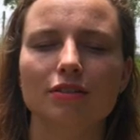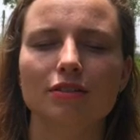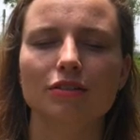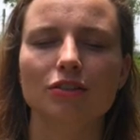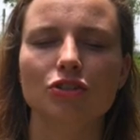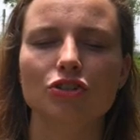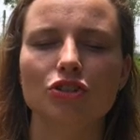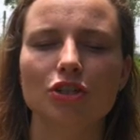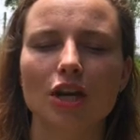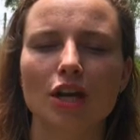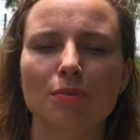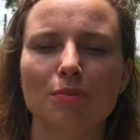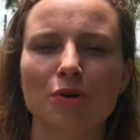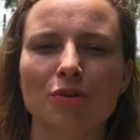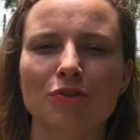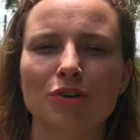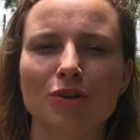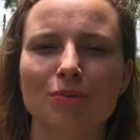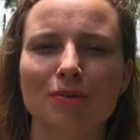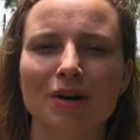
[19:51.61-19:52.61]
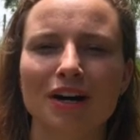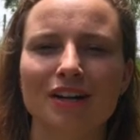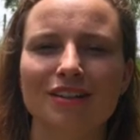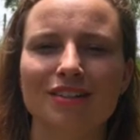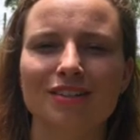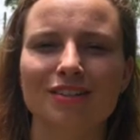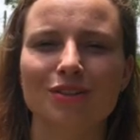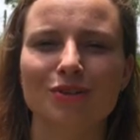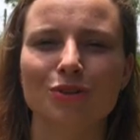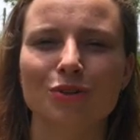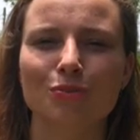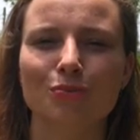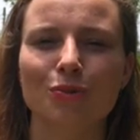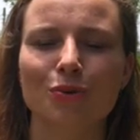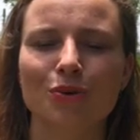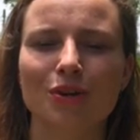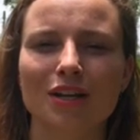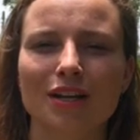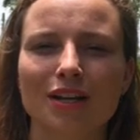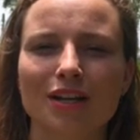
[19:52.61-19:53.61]
the shape of your body. So you
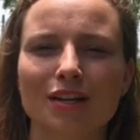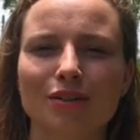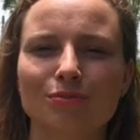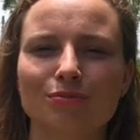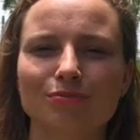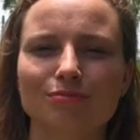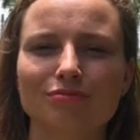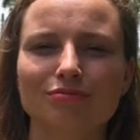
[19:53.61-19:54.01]
breathe in